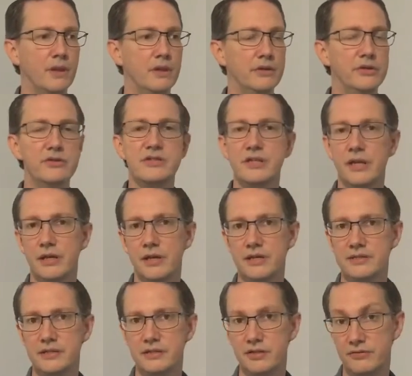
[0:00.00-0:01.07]
using it
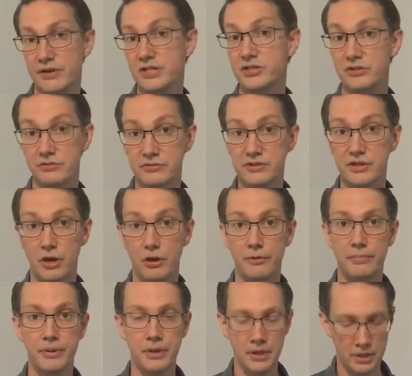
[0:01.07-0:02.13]
as a terrestrial scope,
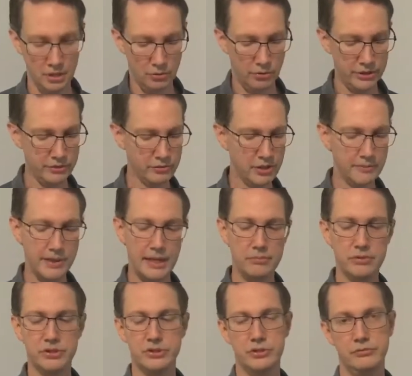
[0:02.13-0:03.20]
what you want to be able
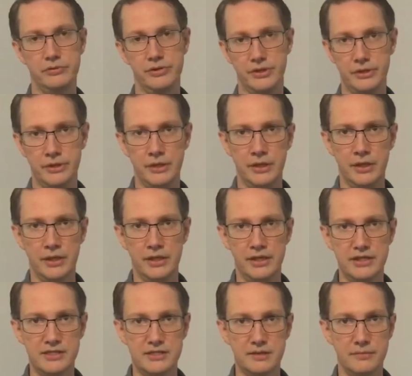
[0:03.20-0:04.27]
to do with it
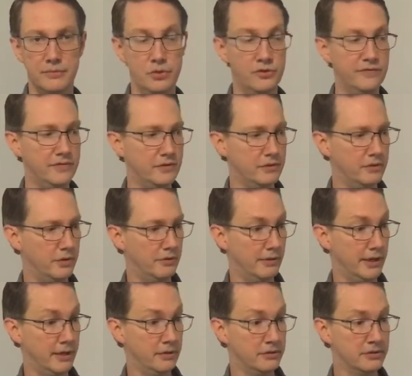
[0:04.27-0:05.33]
is move it
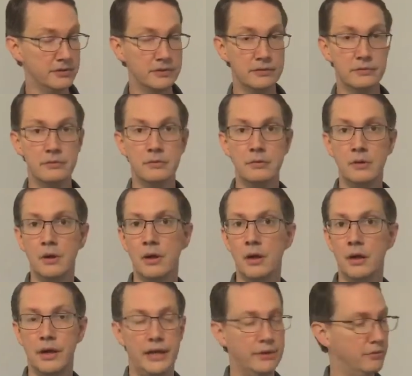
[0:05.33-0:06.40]
around.
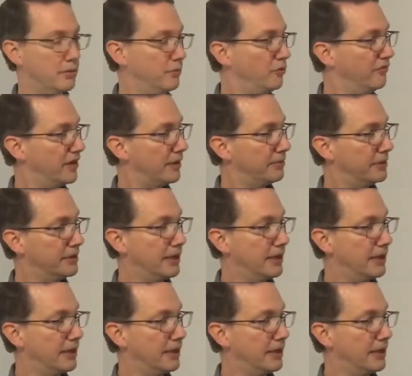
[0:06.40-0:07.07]
You want to move it up and